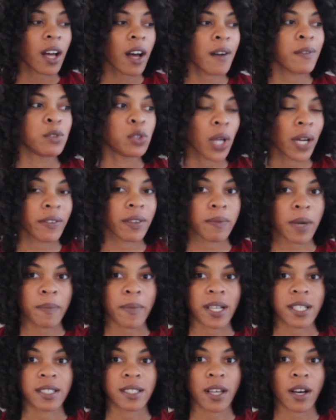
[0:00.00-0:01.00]
love driving by
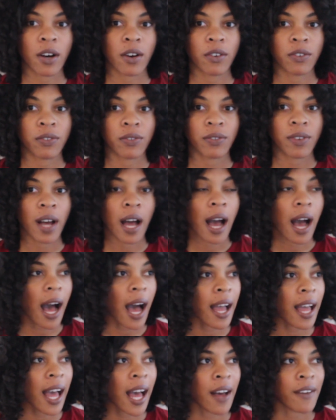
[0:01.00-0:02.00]
myself.
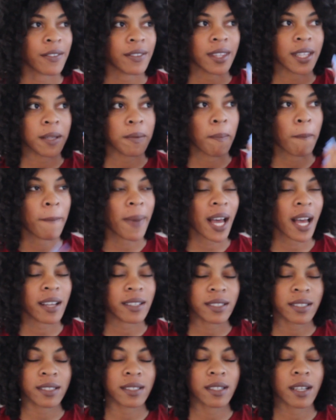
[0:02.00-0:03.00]
I have the
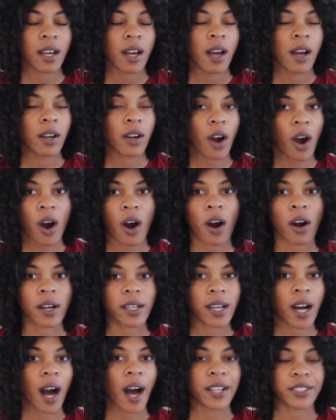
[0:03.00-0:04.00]
best
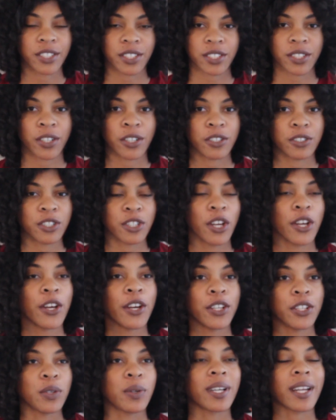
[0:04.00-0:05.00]
car concerts
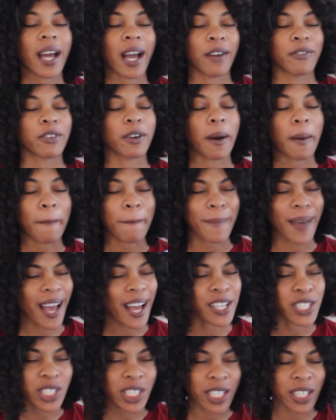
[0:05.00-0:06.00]
you could ever
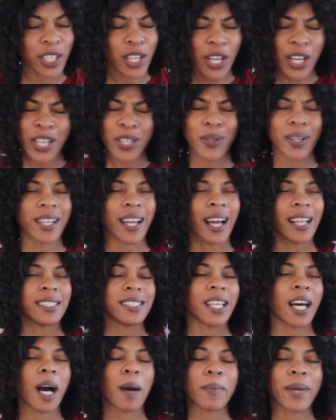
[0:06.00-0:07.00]
imagine. You
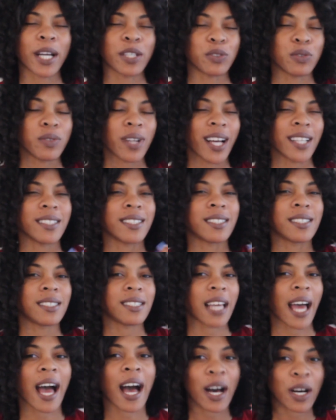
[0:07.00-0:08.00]
cannot tell me I do not
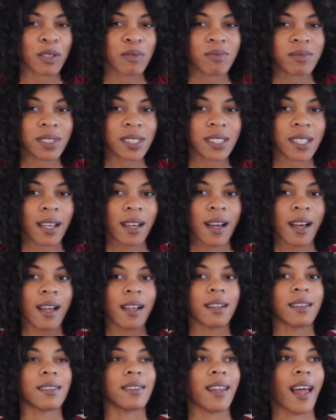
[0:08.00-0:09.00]
sound
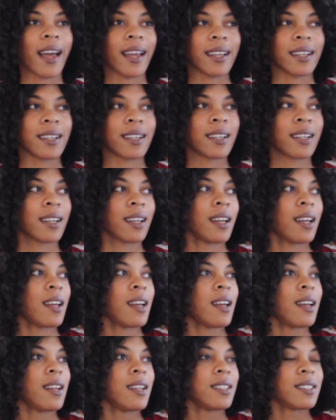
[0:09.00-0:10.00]
like
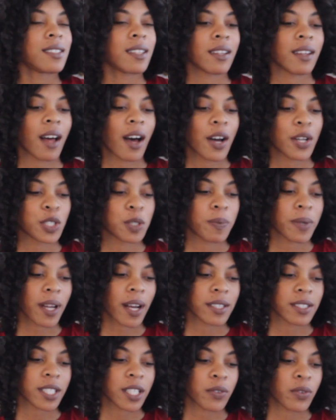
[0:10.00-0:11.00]
Solange,
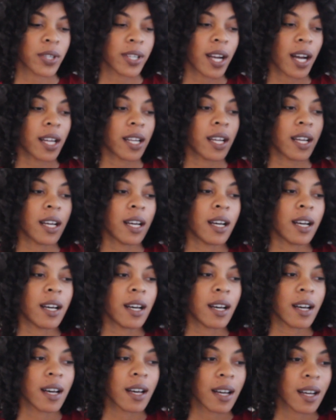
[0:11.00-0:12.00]
Beyonce,
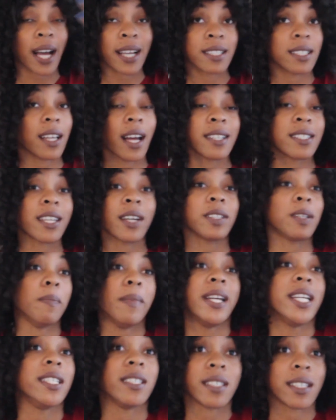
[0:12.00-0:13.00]
Rihanna. I sound
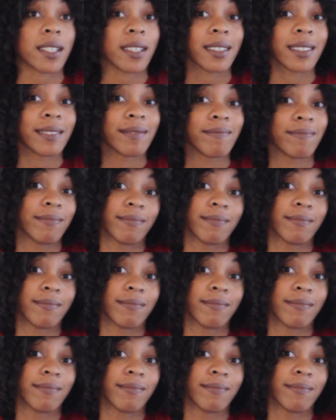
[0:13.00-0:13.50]
amazing.